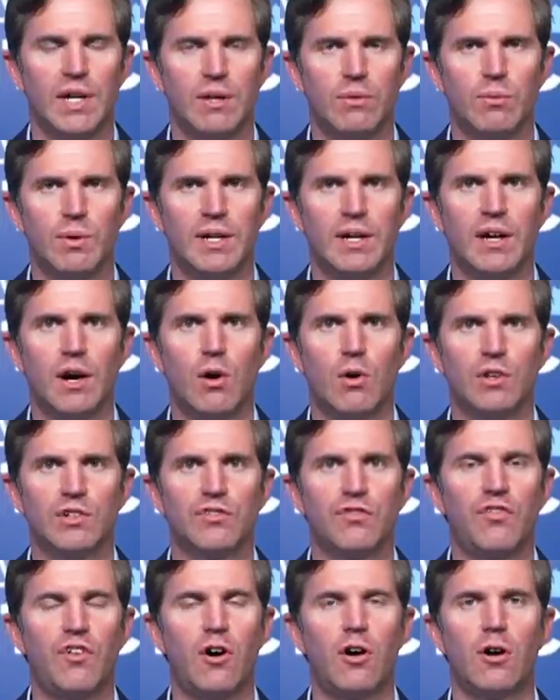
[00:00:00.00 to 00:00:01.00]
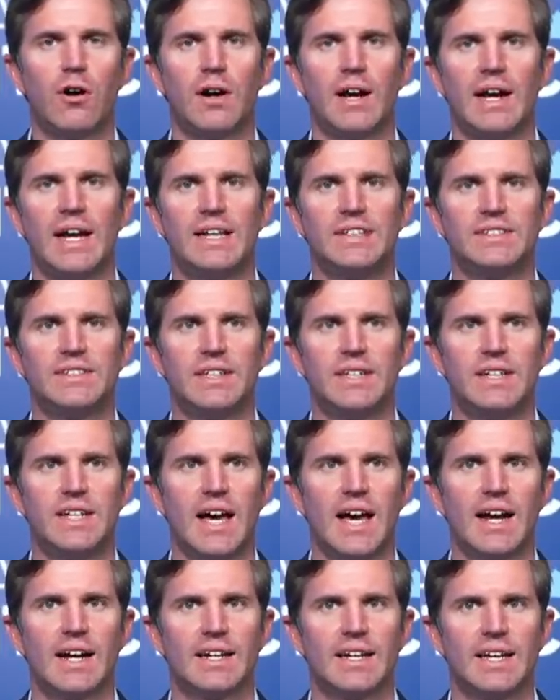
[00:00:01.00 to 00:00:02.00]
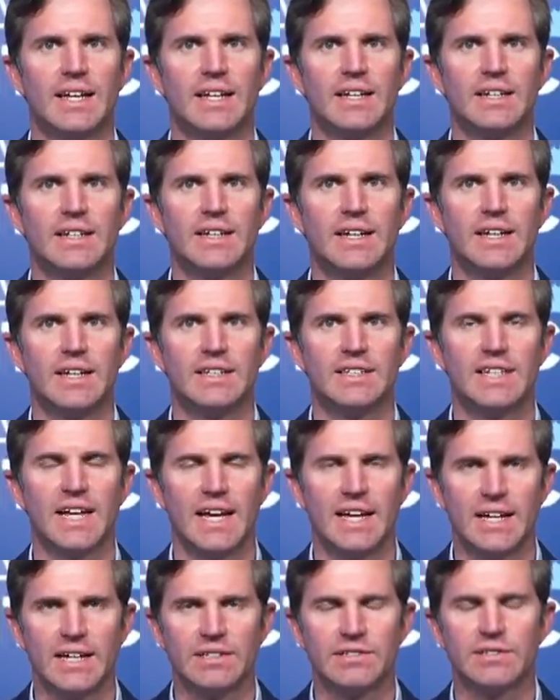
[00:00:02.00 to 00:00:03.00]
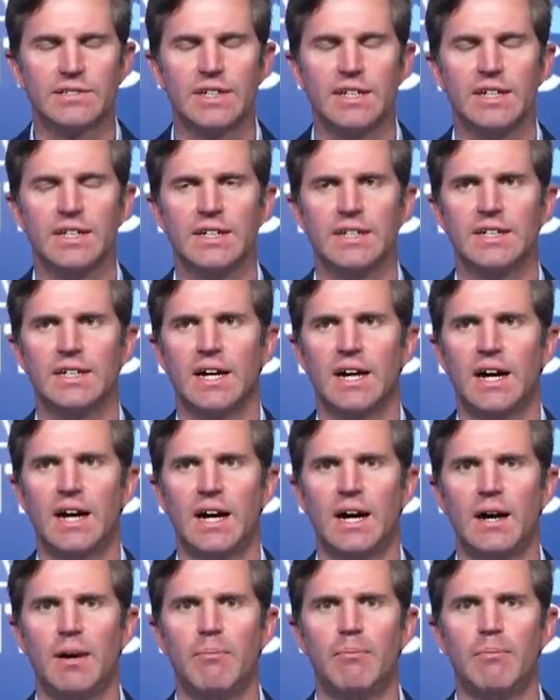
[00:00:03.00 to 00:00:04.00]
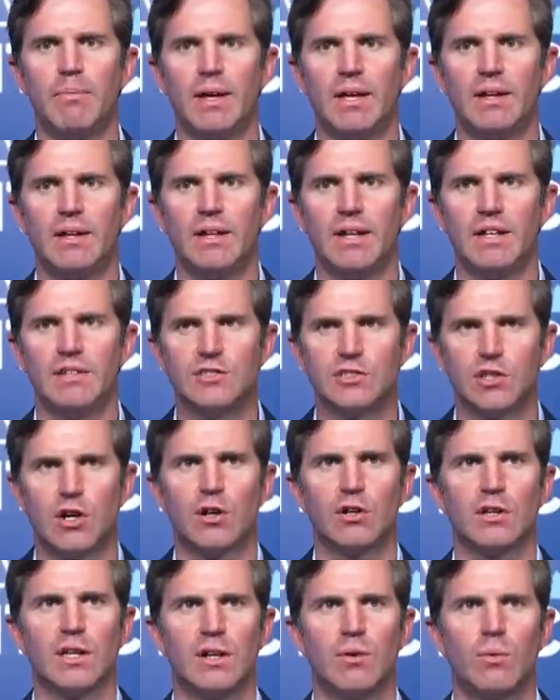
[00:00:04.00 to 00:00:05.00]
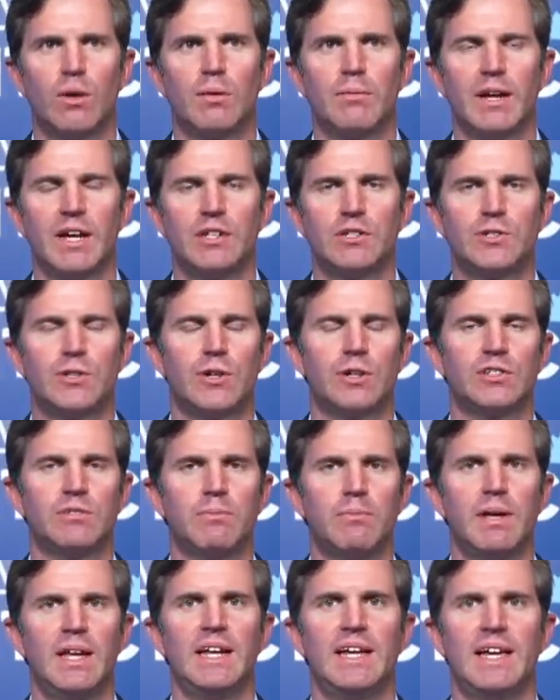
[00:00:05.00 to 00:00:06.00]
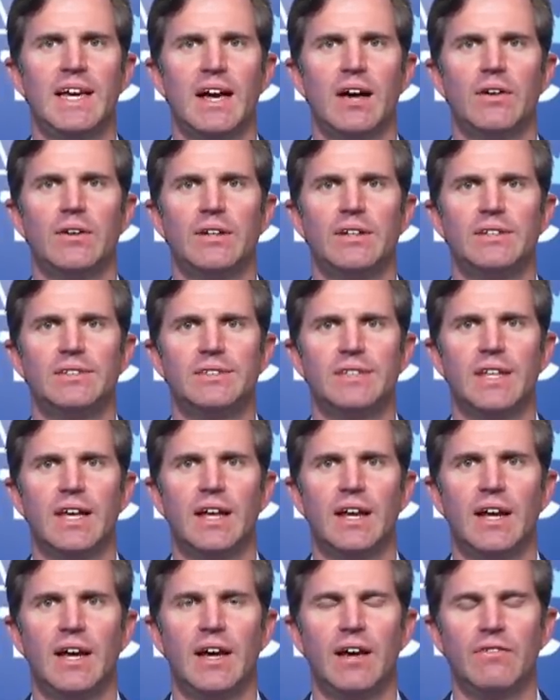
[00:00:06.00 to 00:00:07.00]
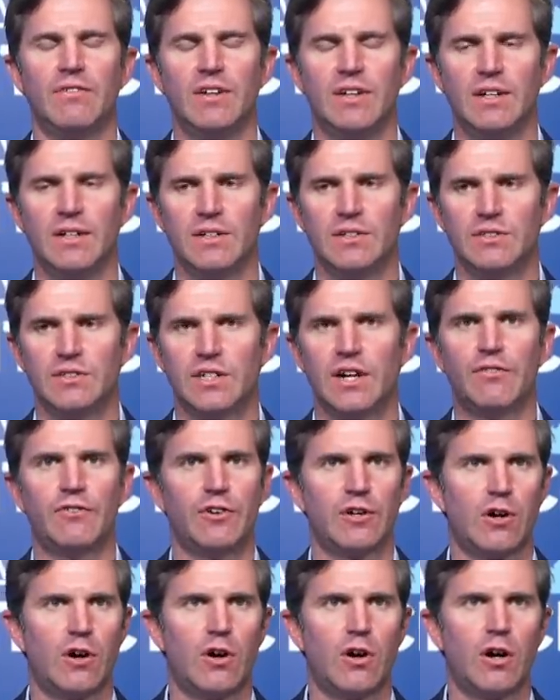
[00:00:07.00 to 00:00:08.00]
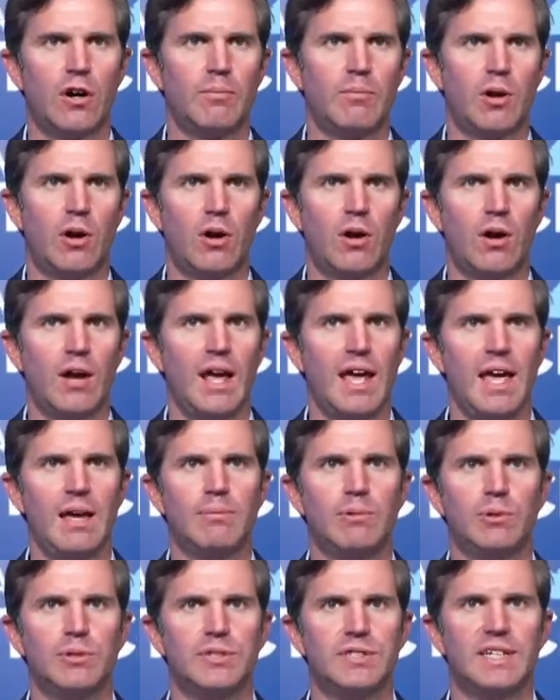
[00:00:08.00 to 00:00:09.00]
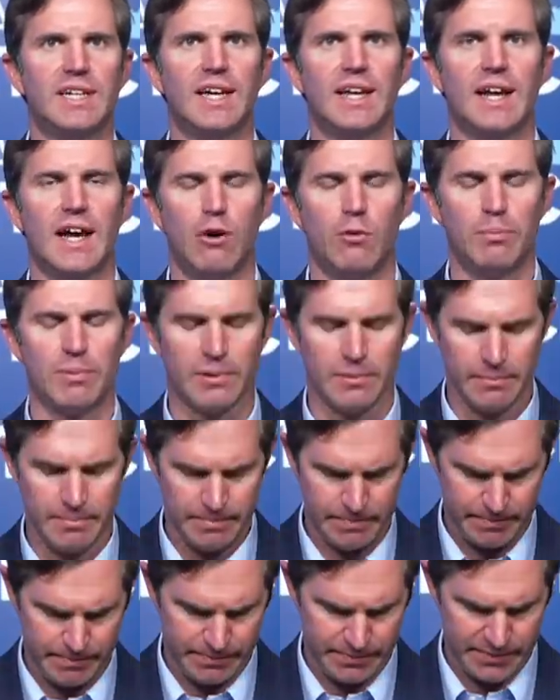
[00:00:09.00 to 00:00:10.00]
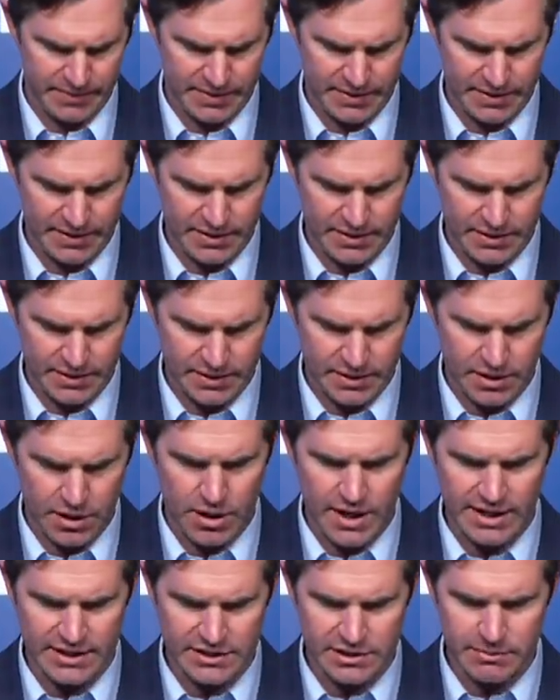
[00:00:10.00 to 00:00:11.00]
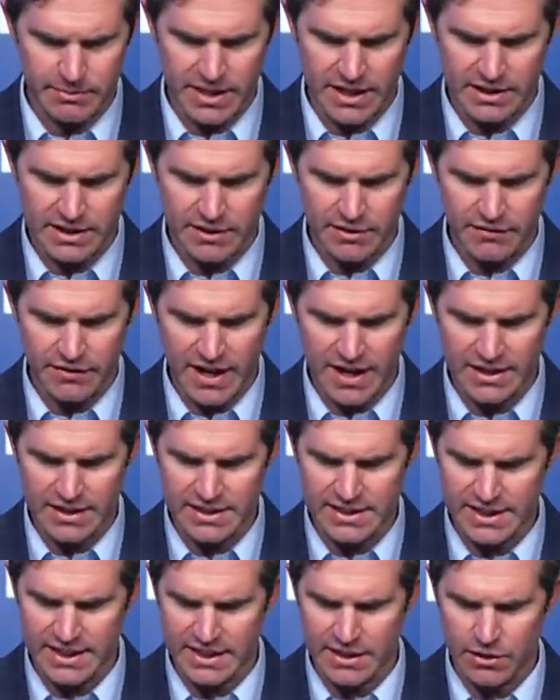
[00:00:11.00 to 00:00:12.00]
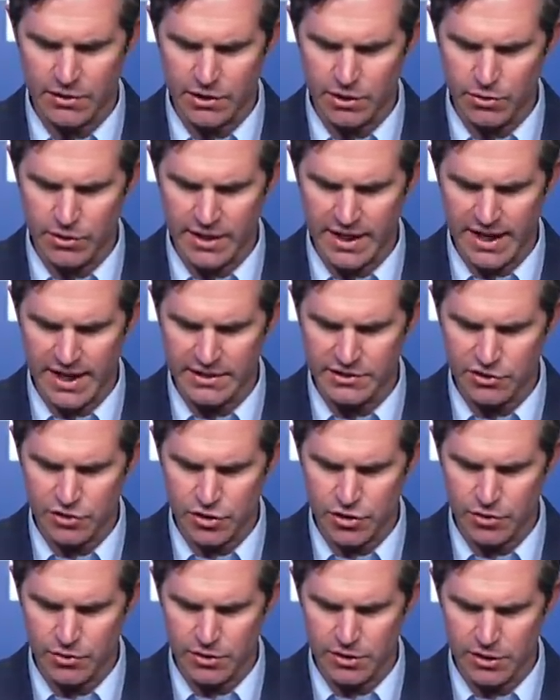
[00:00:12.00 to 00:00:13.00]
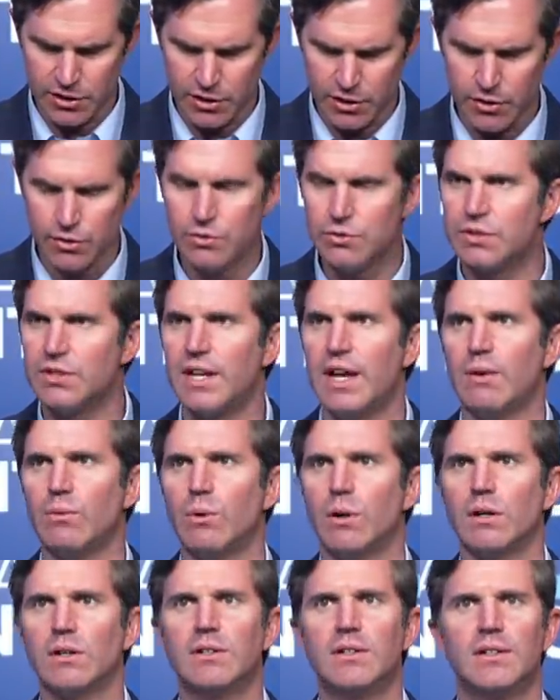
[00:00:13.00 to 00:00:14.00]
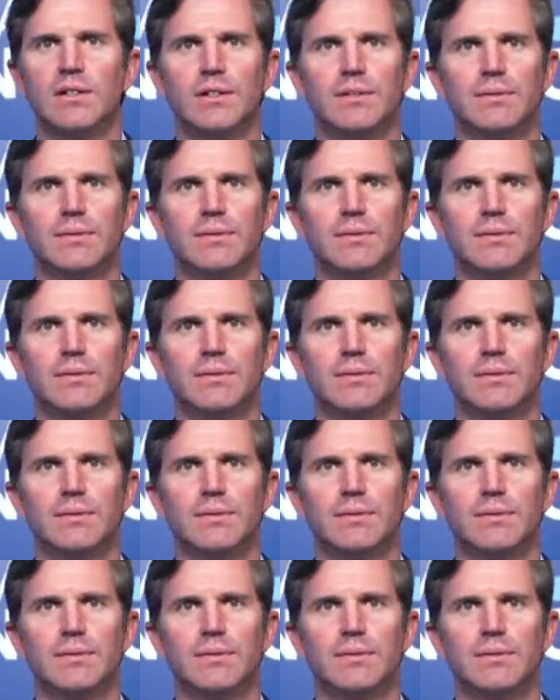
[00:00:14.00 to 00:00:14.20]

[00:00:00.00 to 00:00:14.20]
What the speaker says: we go as far as the data can take us and certainly want to make sure as many counties that have suffered harm are able to get help. All right, Samantha Valentino, UK Student News Network.